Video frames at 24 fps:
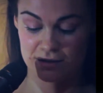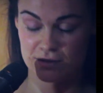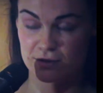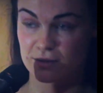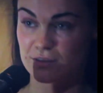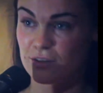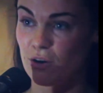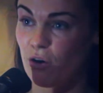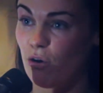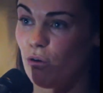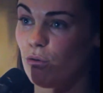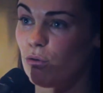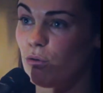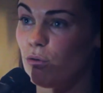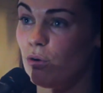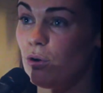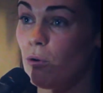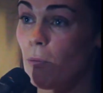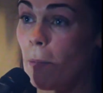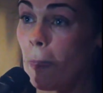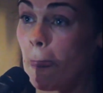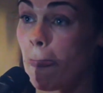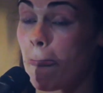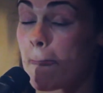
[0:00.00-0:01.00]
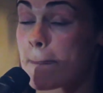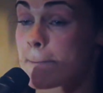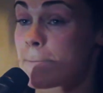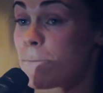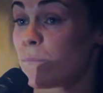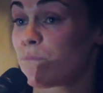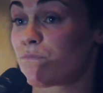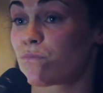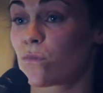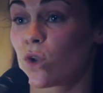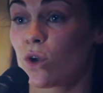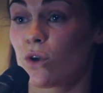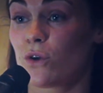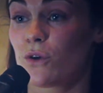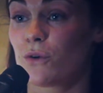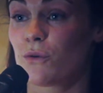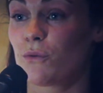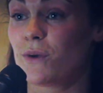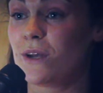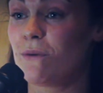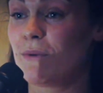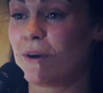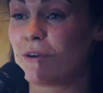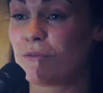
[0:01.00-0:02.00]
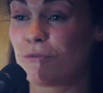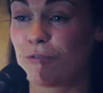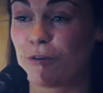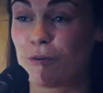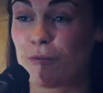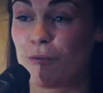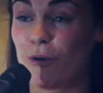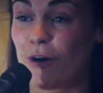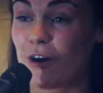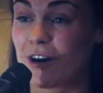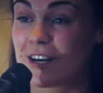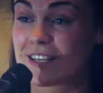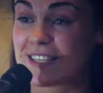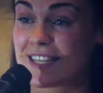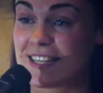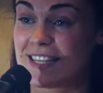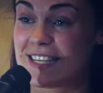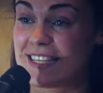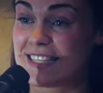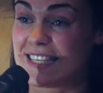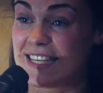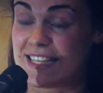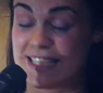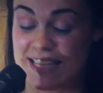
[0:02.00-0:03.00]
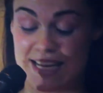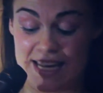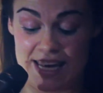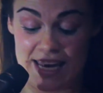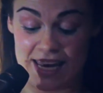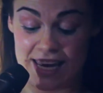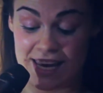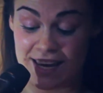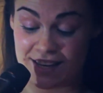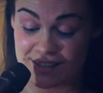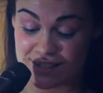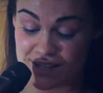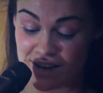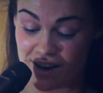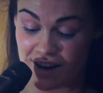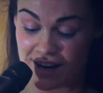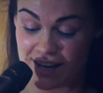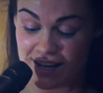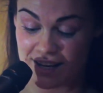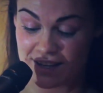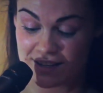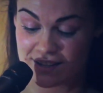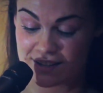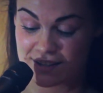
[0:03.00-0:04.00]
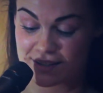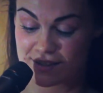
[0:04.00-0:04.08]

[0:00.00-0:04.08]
So we went for walks in the city, he and I.